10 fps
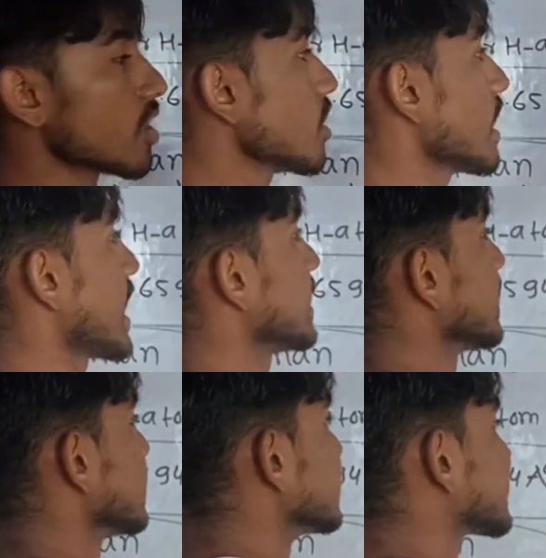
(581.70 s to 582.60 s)
law
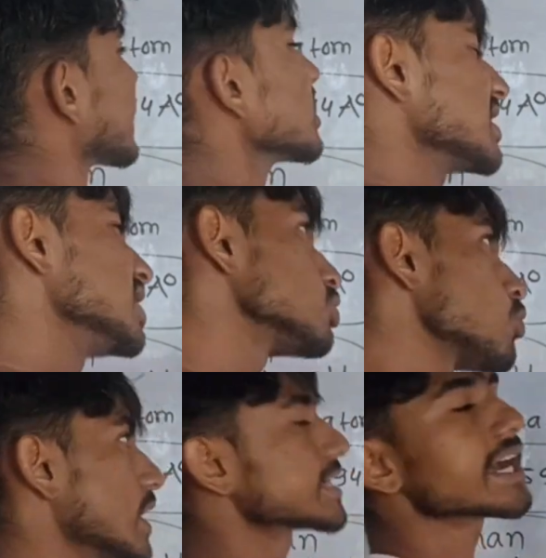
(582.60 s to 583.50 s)
and its energy is
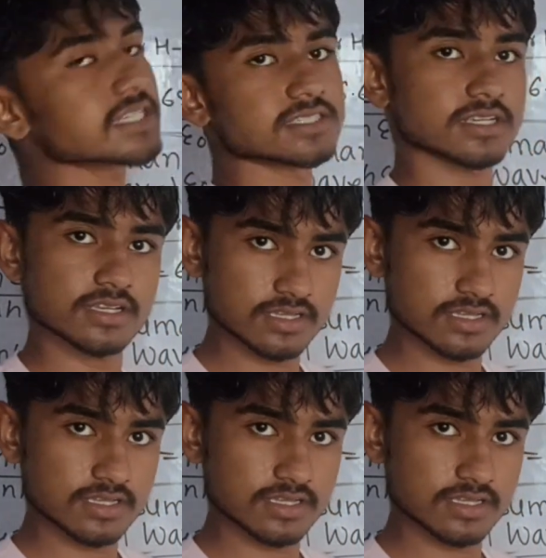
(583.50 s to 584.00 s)
quantized?